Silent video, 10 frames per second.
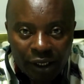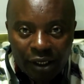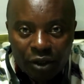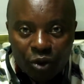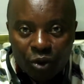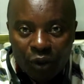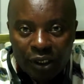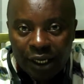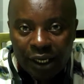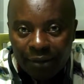destroy your
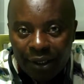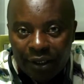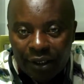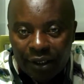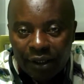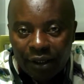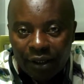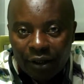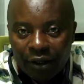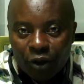CRBs.
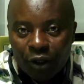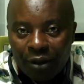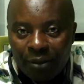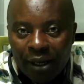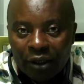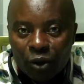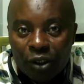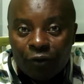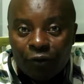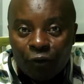Don't be among
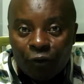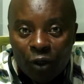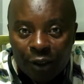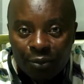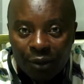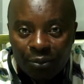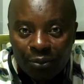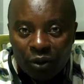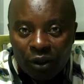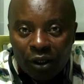those foolish
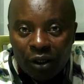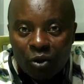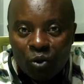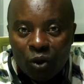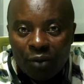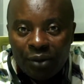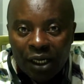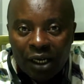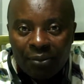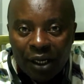people who will be
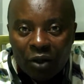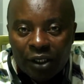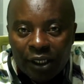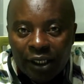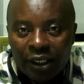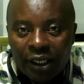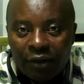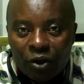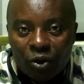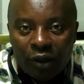clapping outside that have
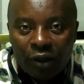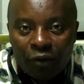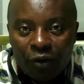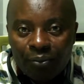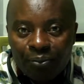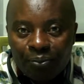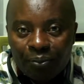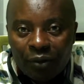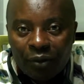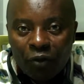stolen from
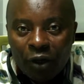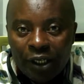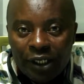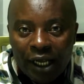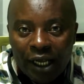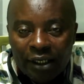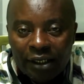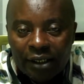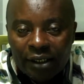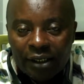Fuliza.
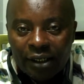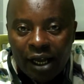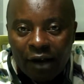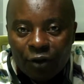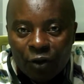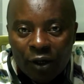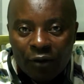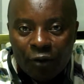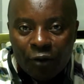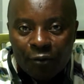I've stolen
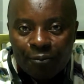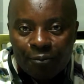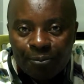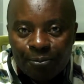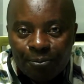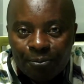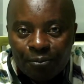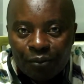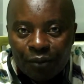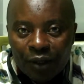from
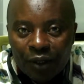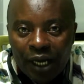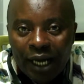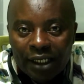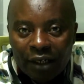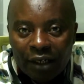Hustler